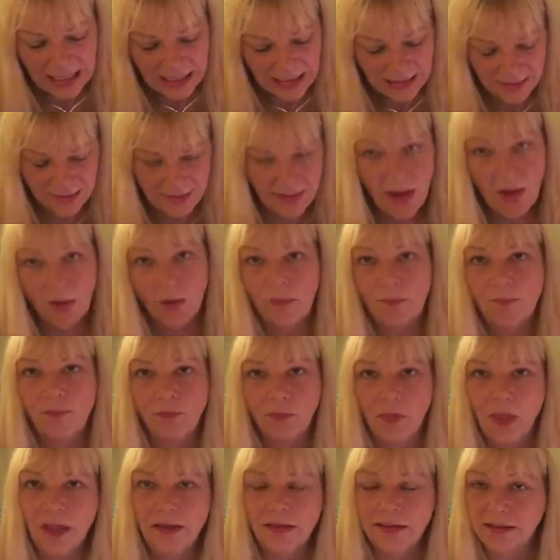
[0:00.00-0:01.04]
So,
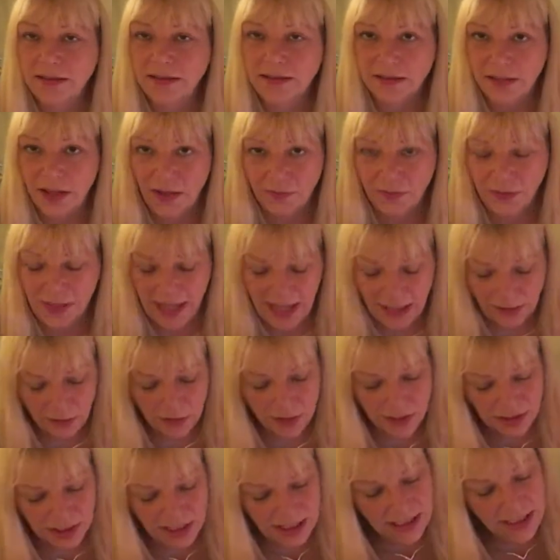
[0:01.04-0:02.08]
this is lovely
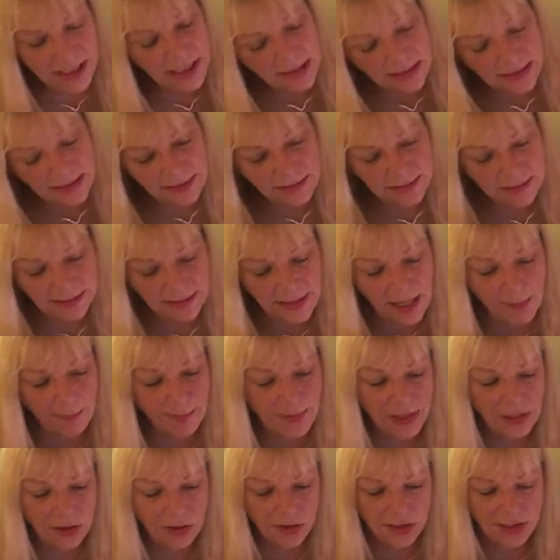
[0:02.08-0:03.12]
energy. This is cup
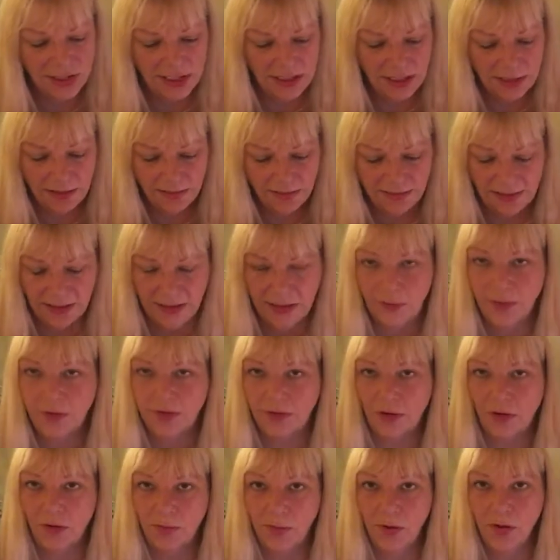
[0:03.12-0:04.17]
energy, dealing with
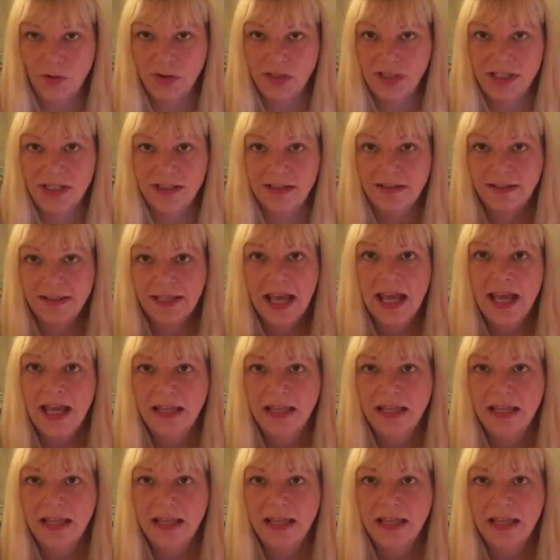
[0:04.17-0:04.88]
our emotions.